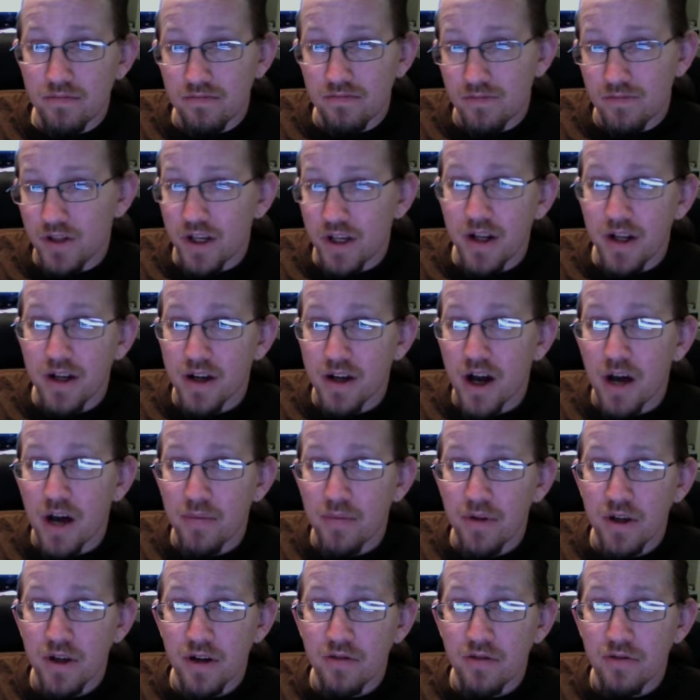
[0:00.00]
get a
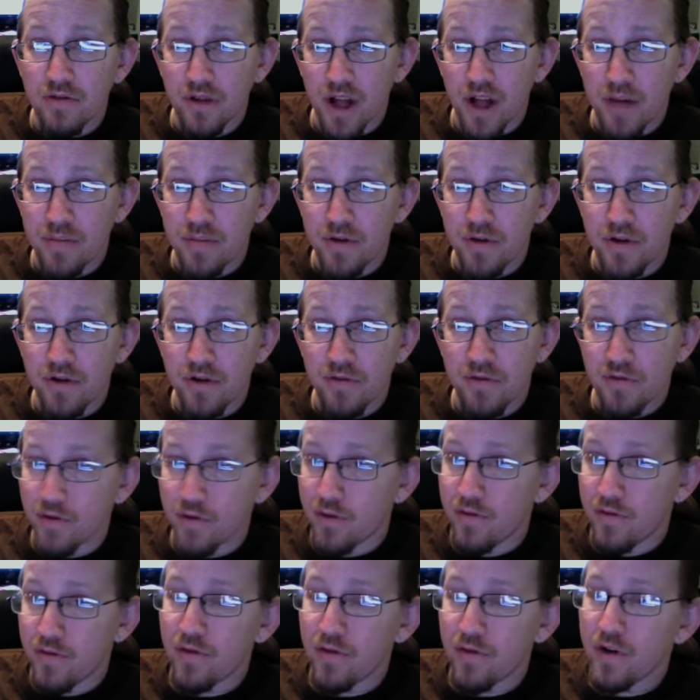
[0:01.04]
copy of Leopard for
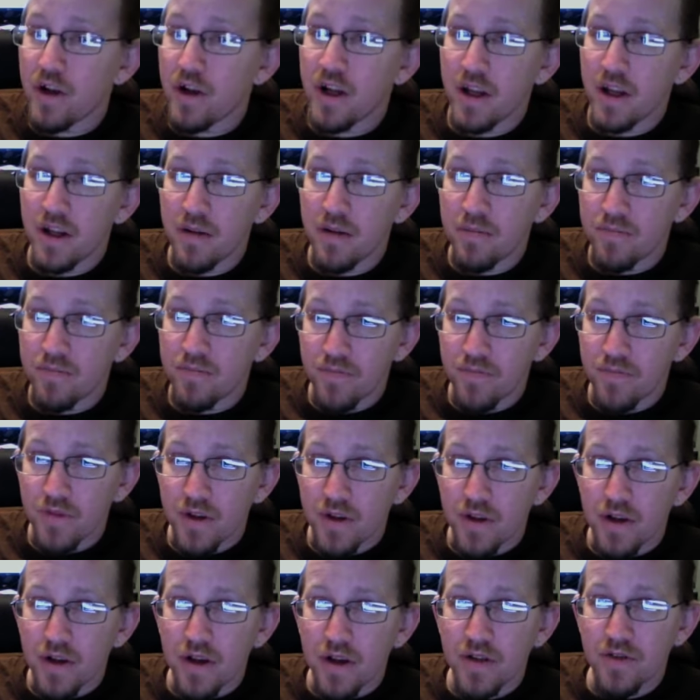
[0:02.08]
free
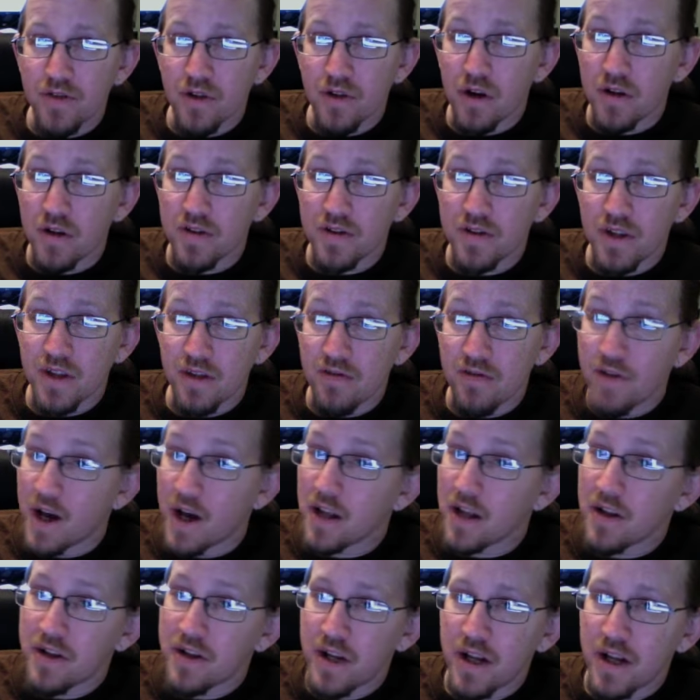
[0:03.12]
as long as they
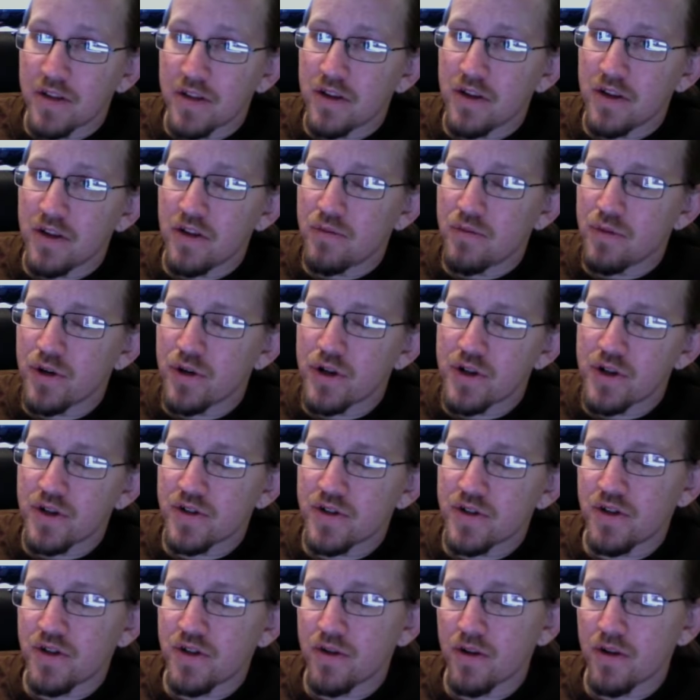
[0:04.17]
validate that you
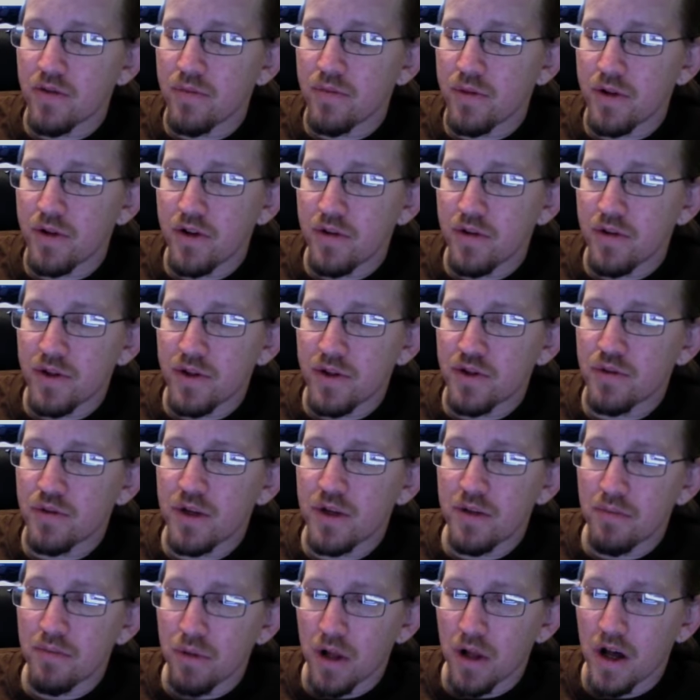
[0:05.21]
purchased your computer
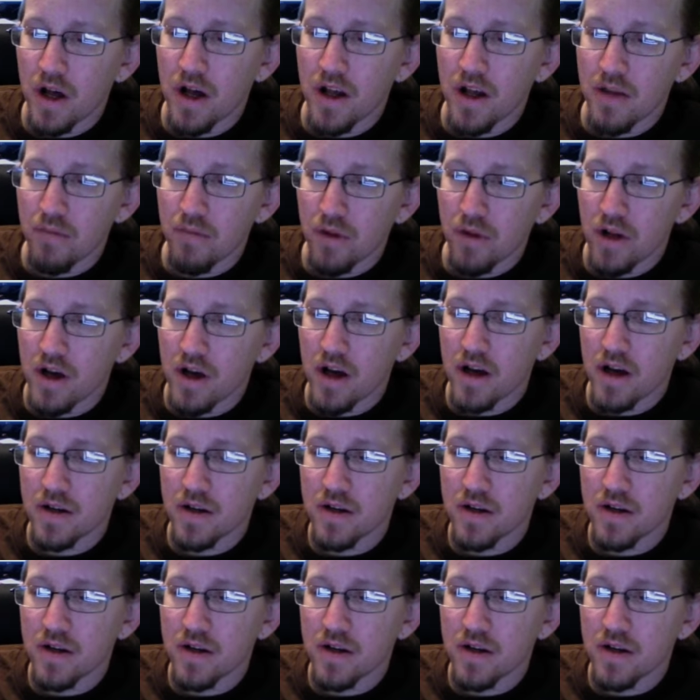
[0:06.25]
between blah and blah.